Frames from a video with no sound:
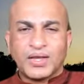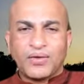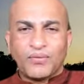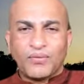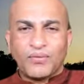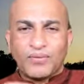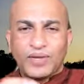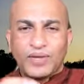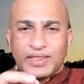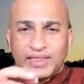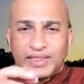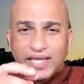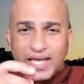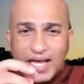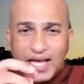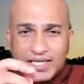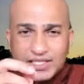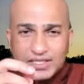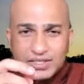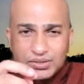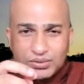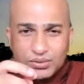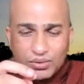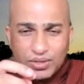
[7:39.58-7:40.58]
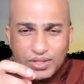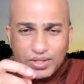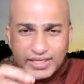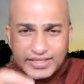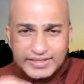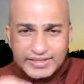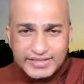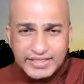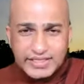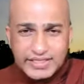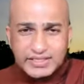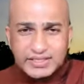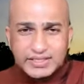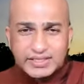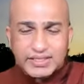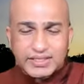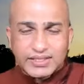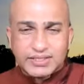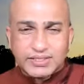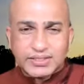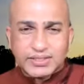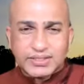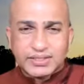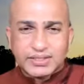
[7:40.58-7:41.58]
When there is no
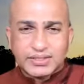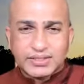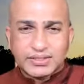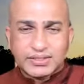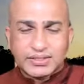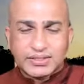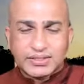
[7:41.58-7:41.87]
resistance,